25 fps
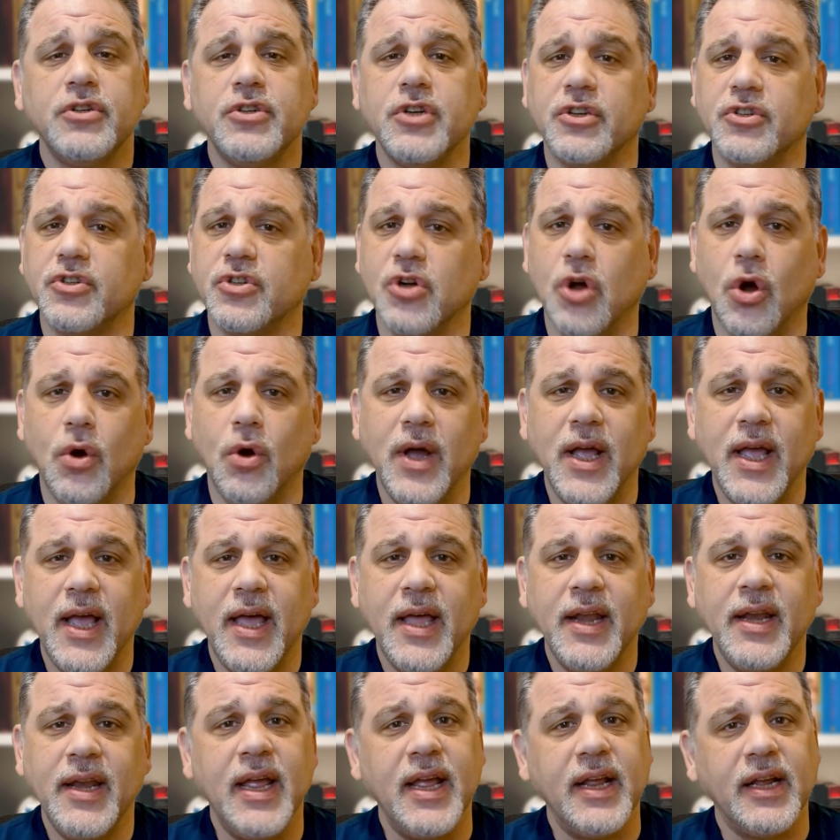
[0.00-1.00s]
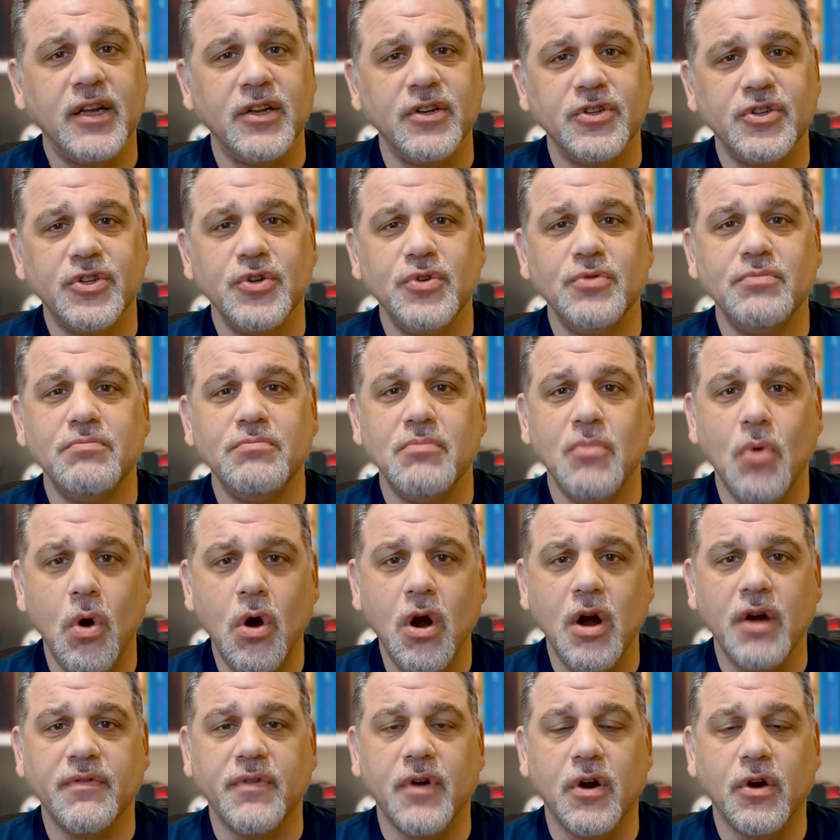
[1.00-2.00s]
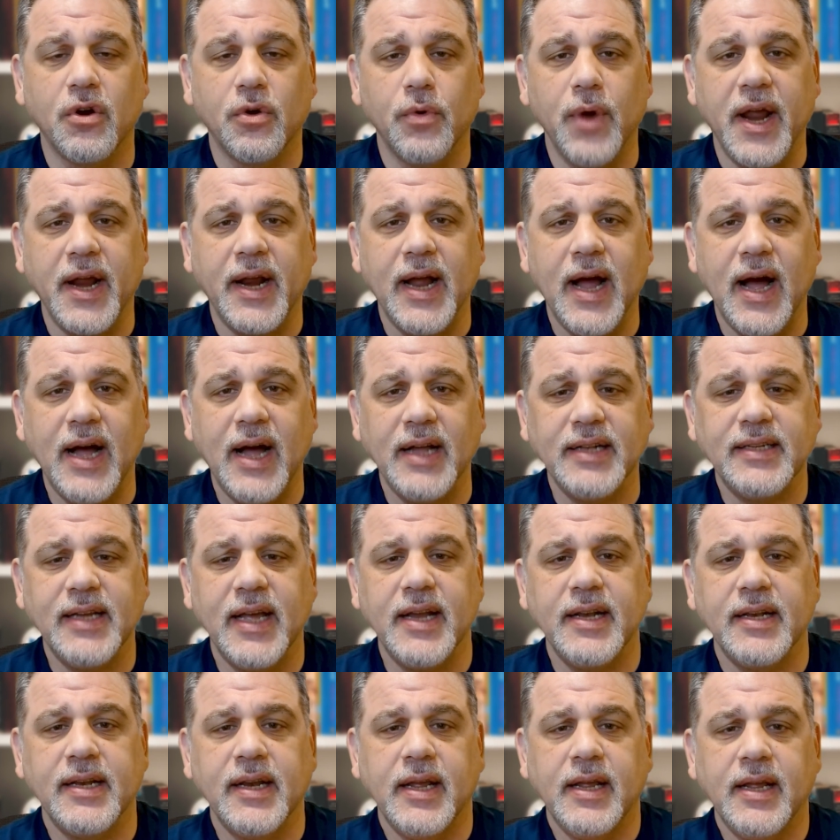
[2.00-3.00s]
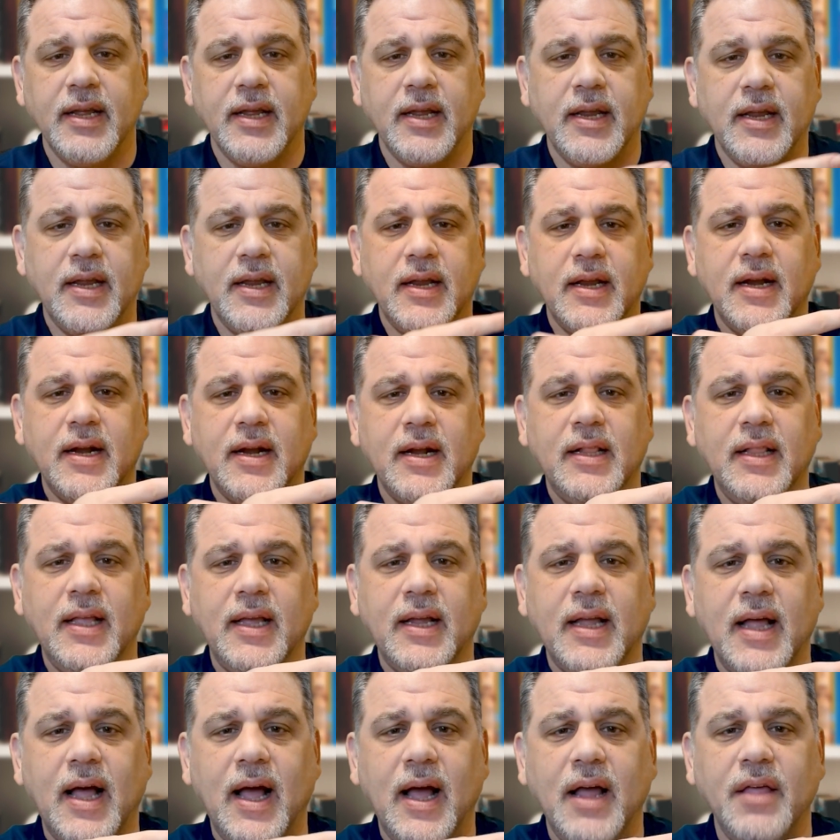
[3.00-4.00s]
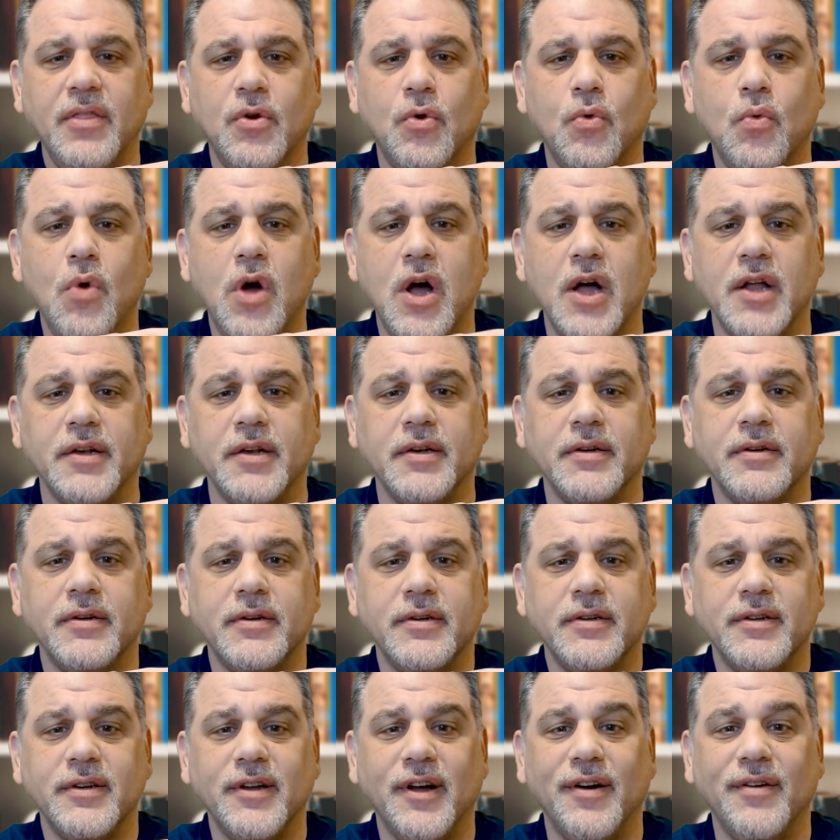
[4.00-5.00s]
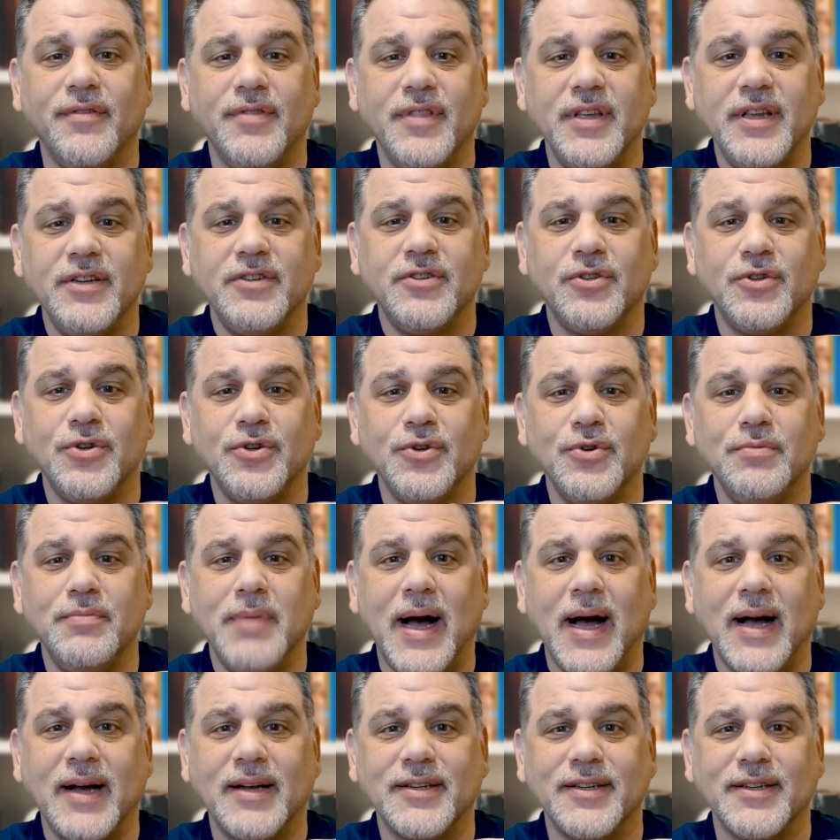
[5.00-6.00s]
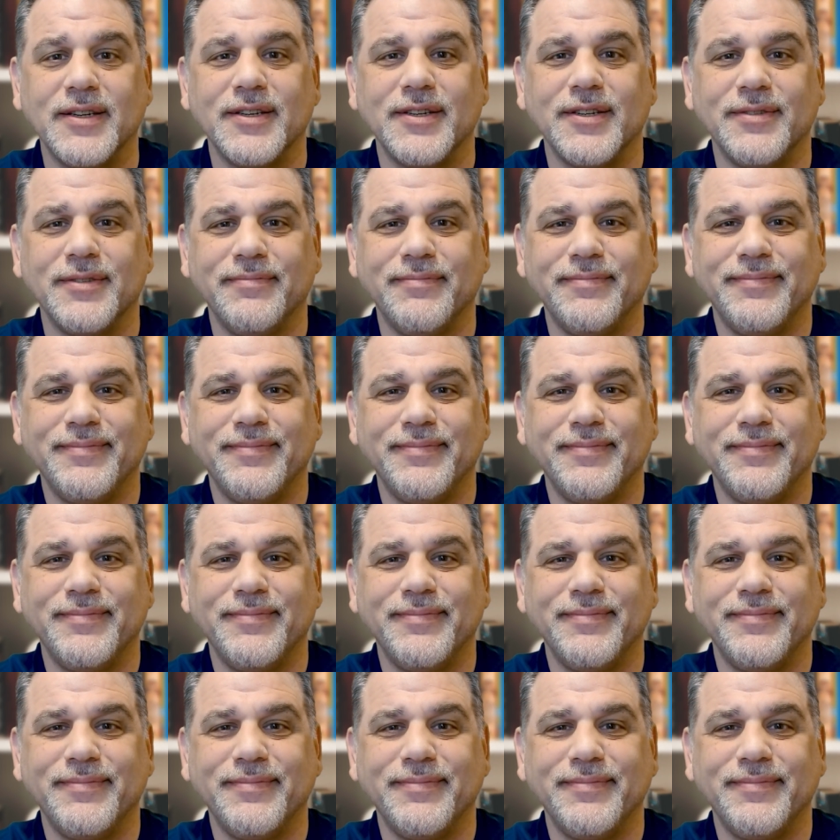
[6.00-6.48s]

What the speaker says: just go ahead and consume more of our great content. Click either one of these two boxes.